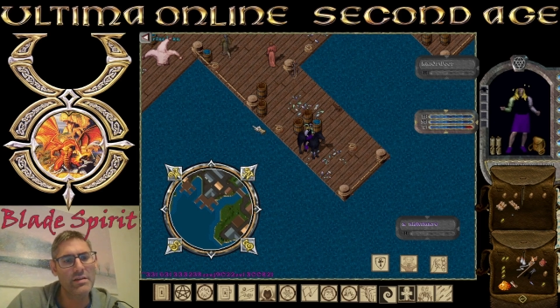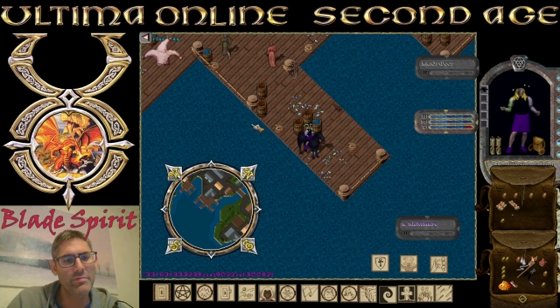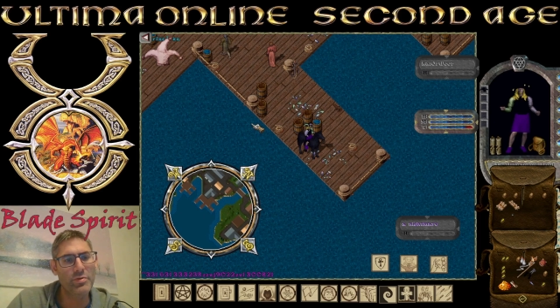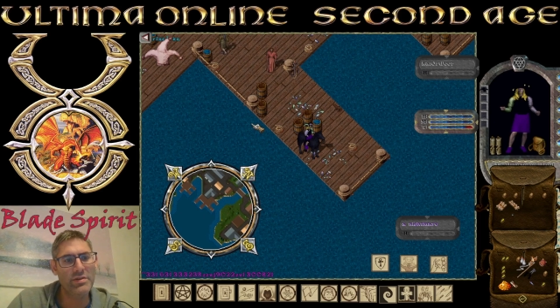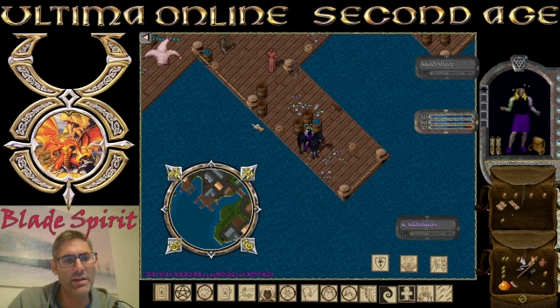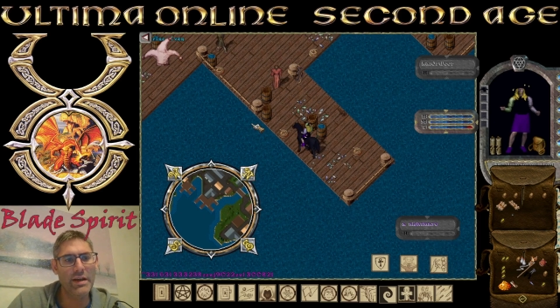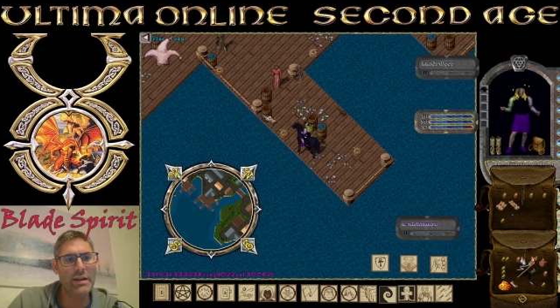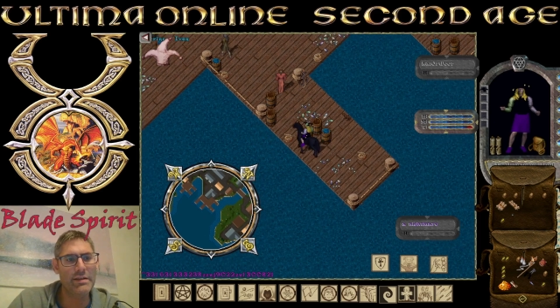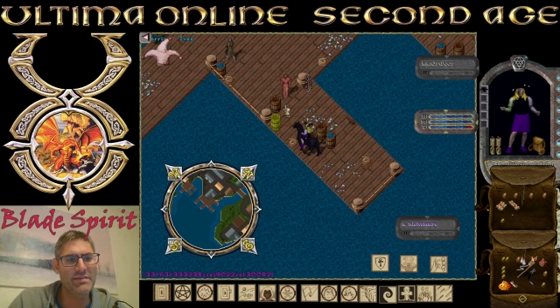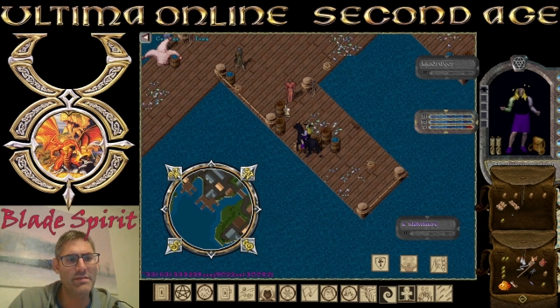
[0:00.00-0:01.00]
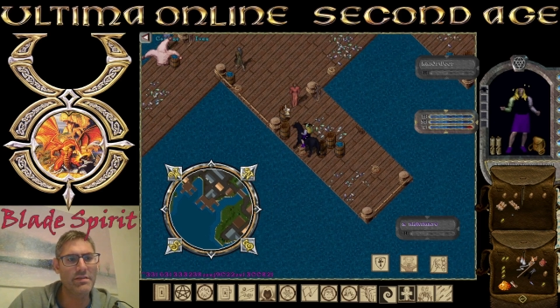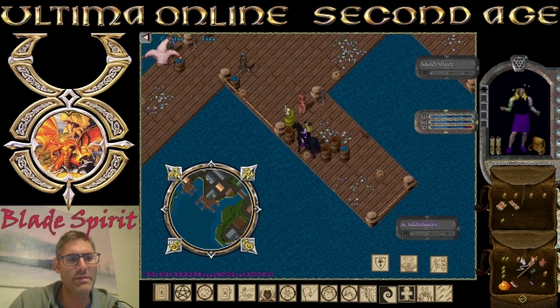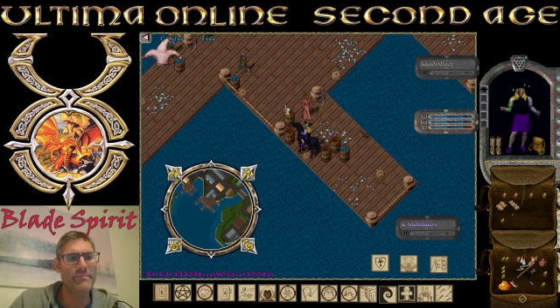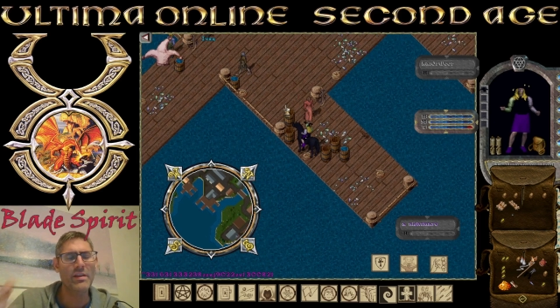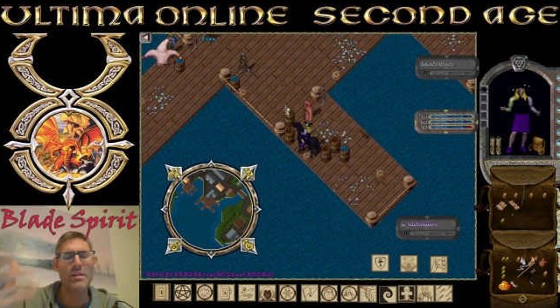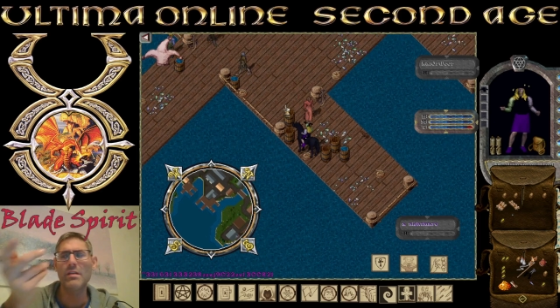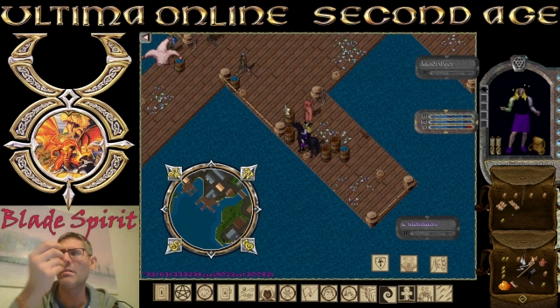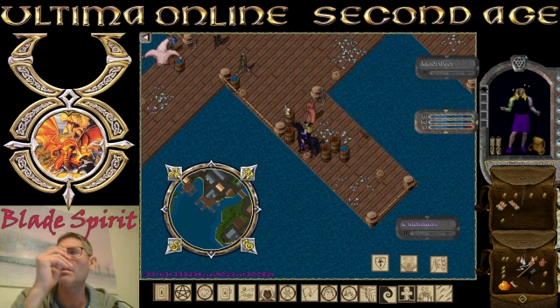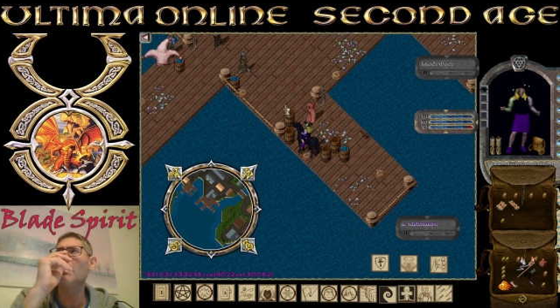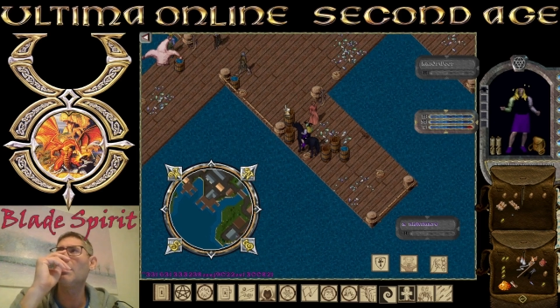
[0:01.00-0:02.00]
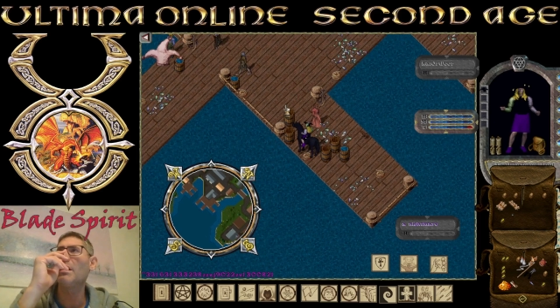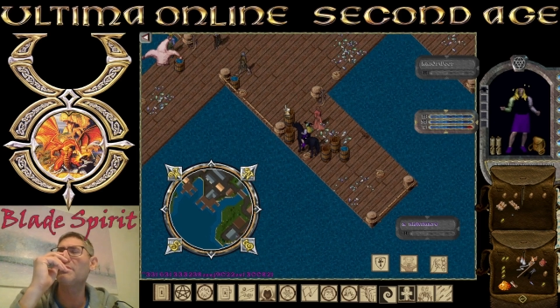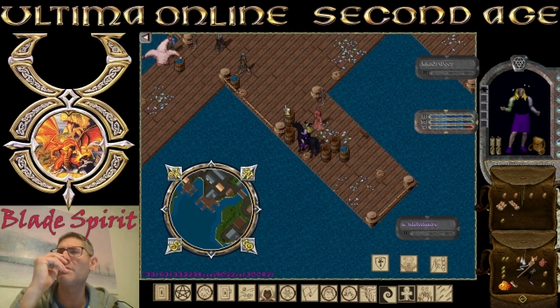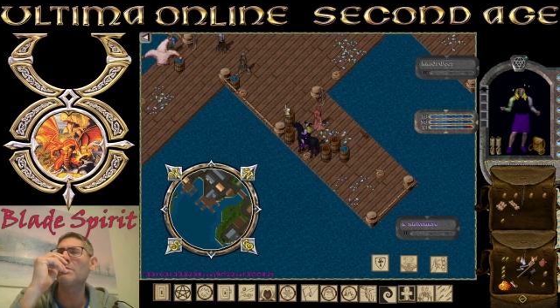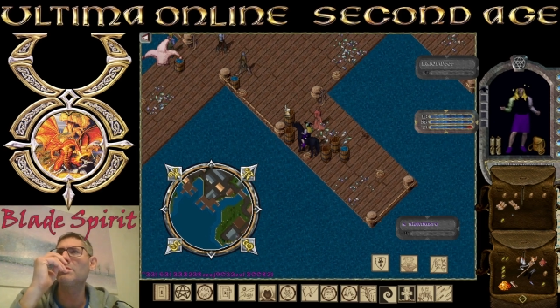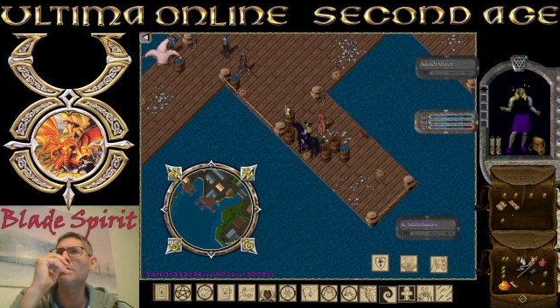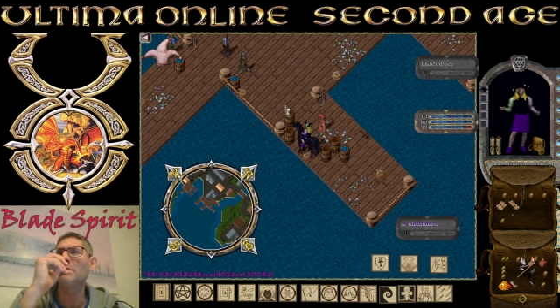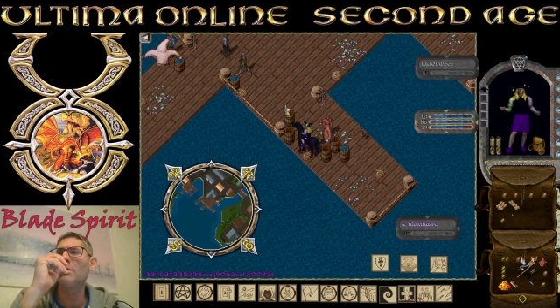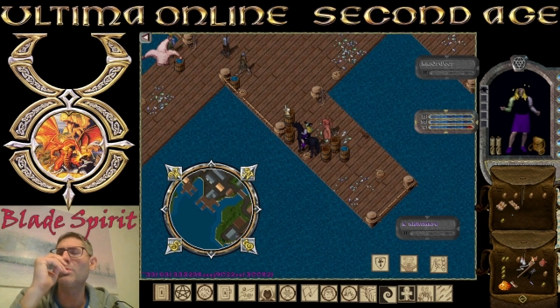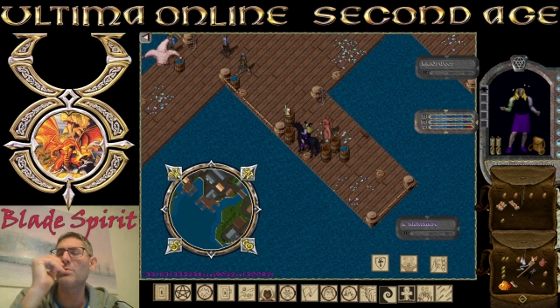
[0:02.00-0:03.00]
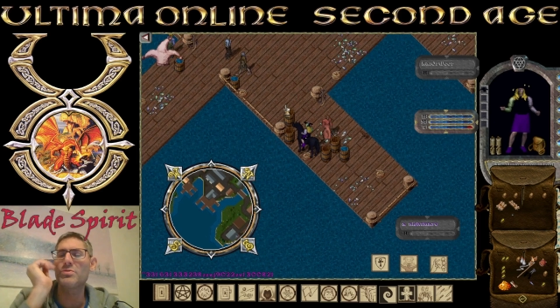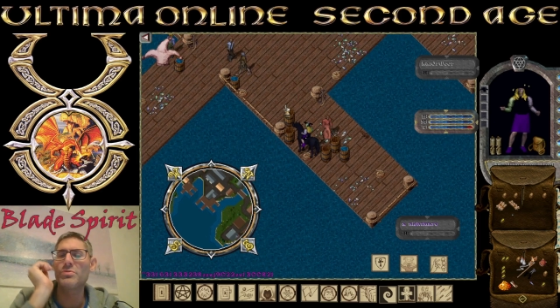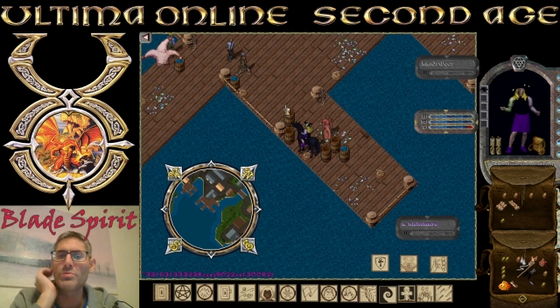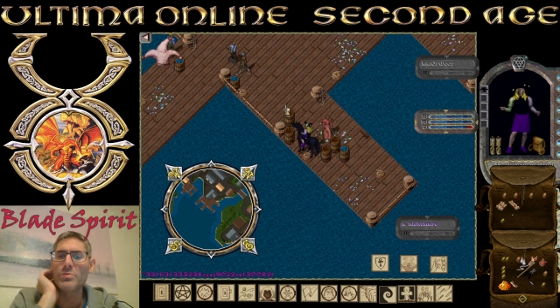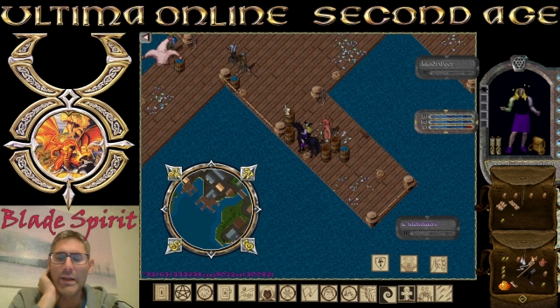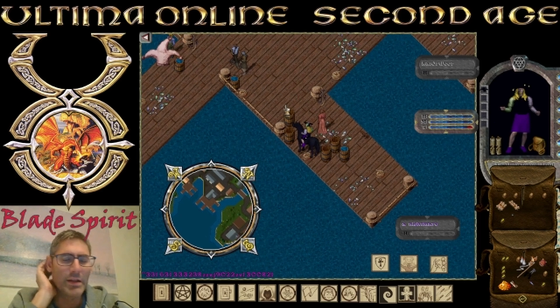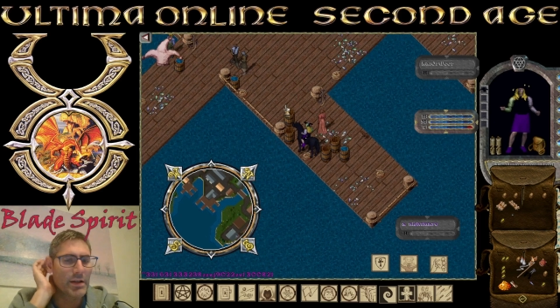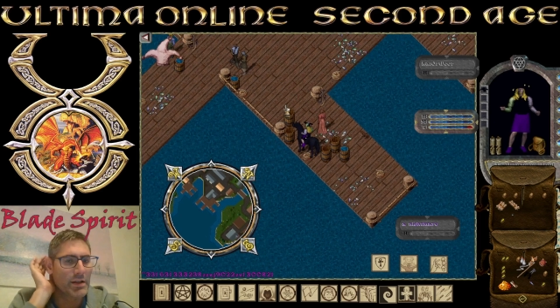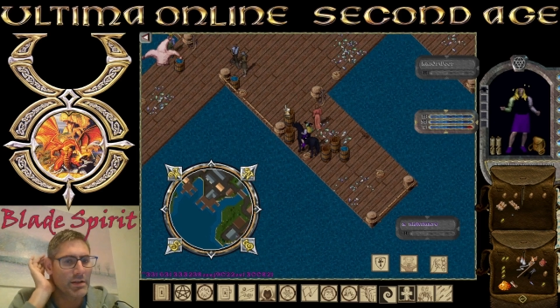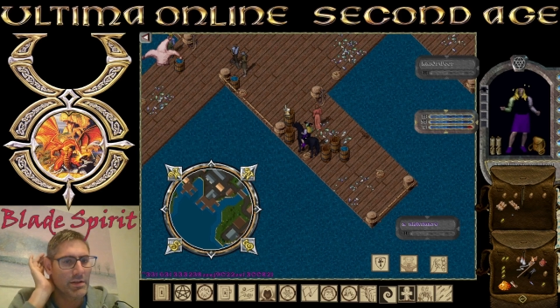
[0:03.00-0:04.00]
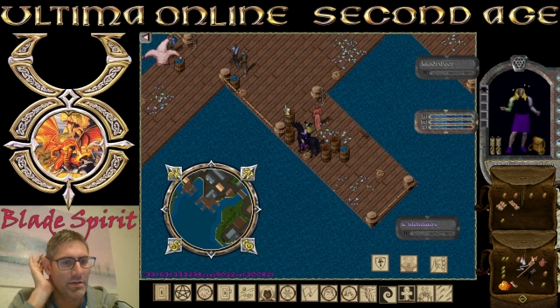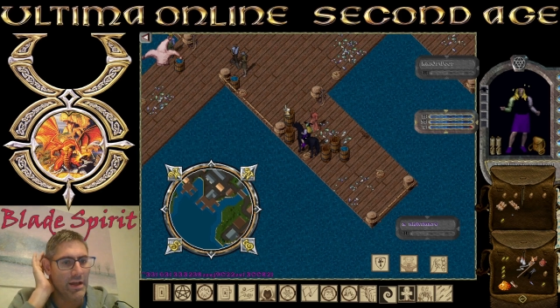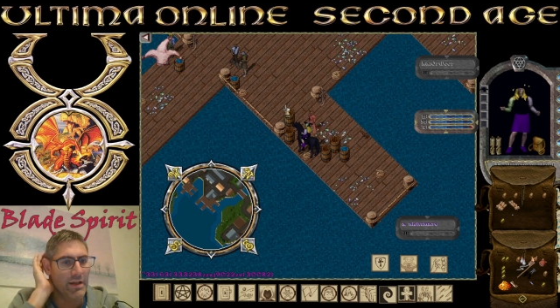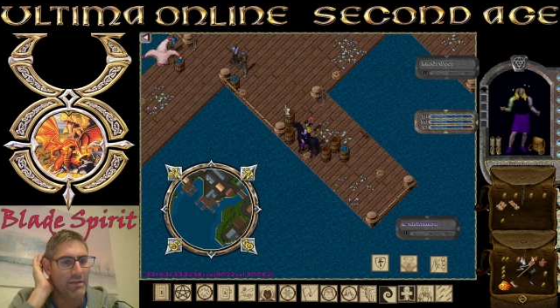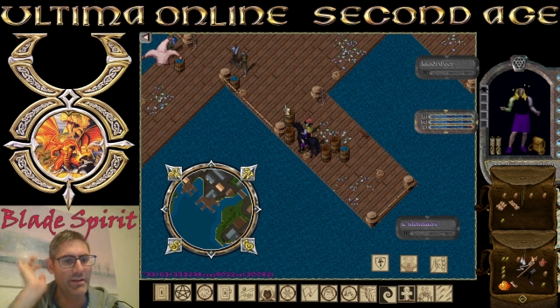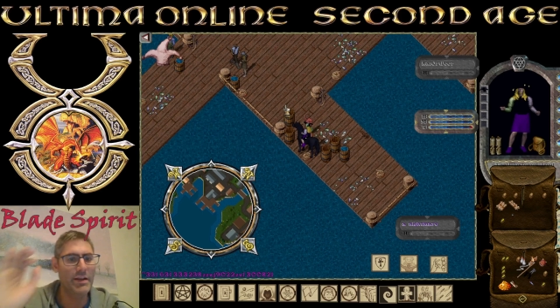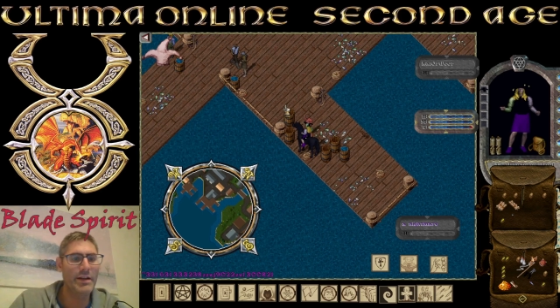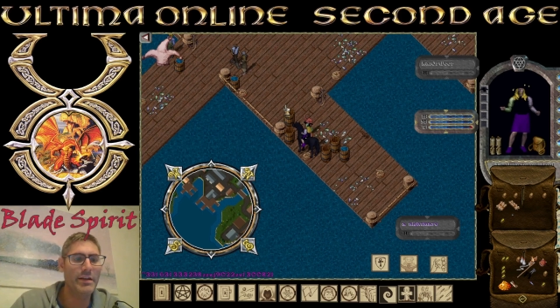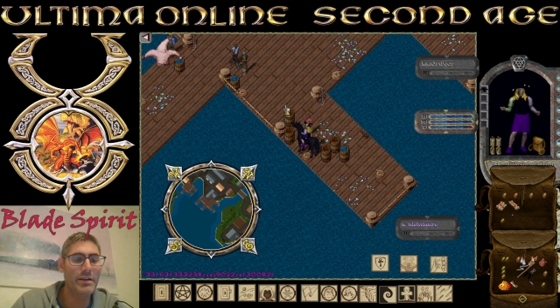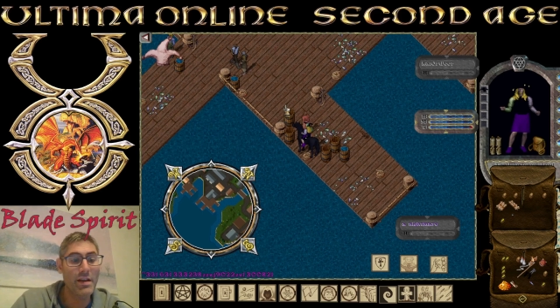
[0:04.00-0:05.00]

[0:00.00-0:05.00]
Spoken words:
the Britain Islands, the what they call the Horseshoe Island, the Eiffel Island.